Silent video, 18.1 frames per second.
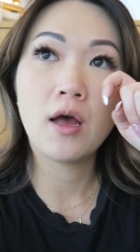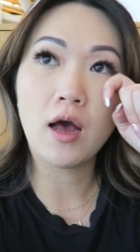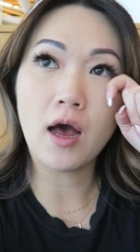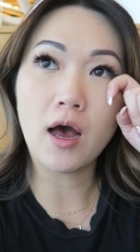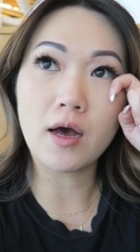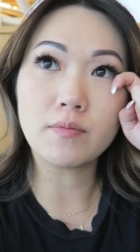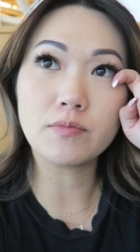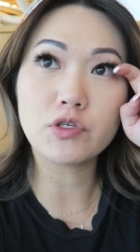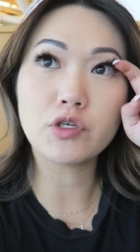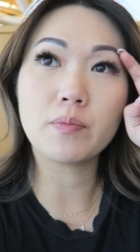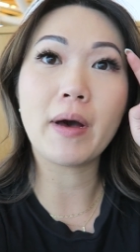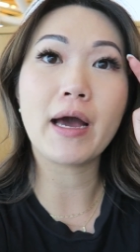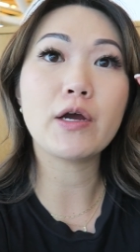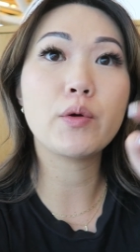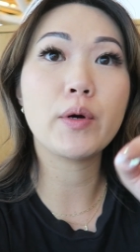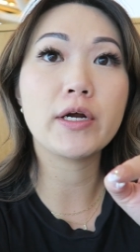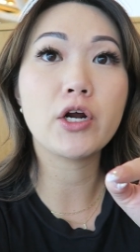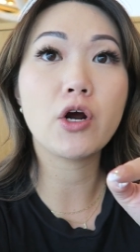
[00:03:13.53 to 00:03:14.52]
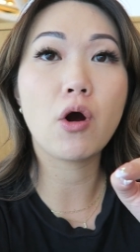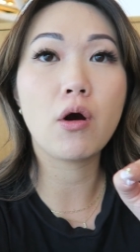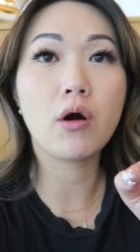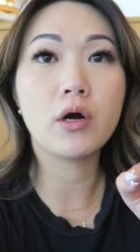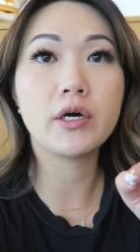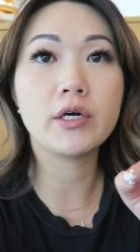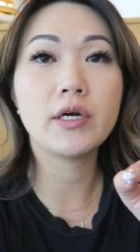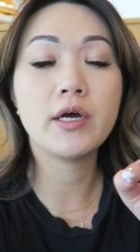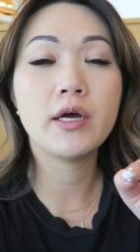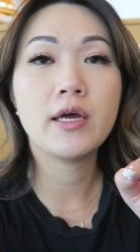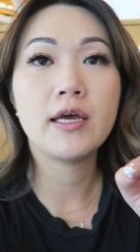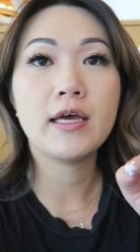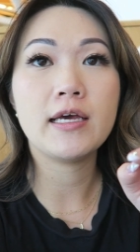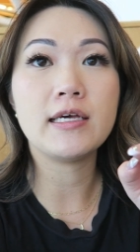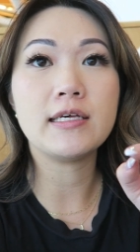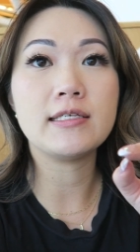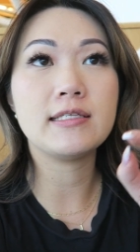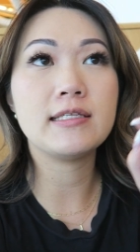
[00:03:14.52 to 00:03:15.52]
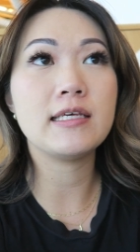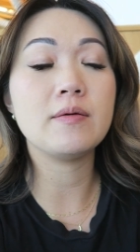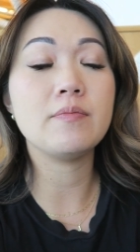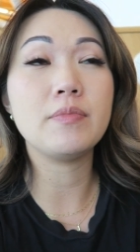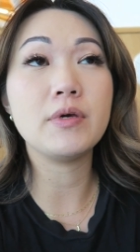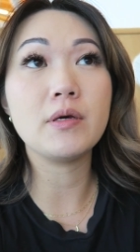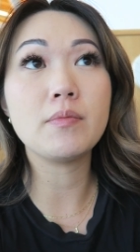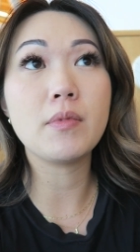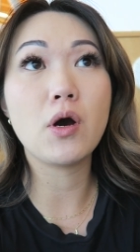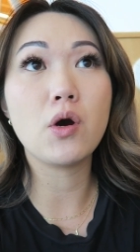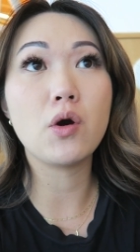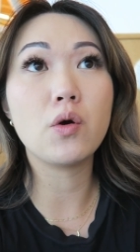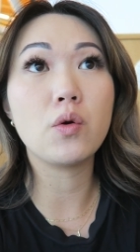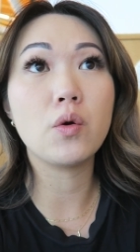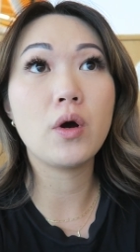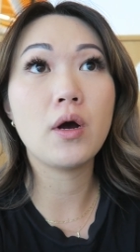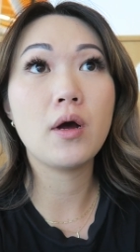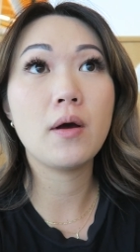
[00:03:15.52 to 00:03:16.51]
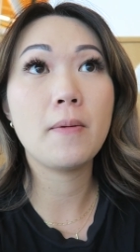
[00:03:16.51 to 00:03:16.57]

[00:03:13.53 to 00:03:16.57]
Um, so my credit card is the B M O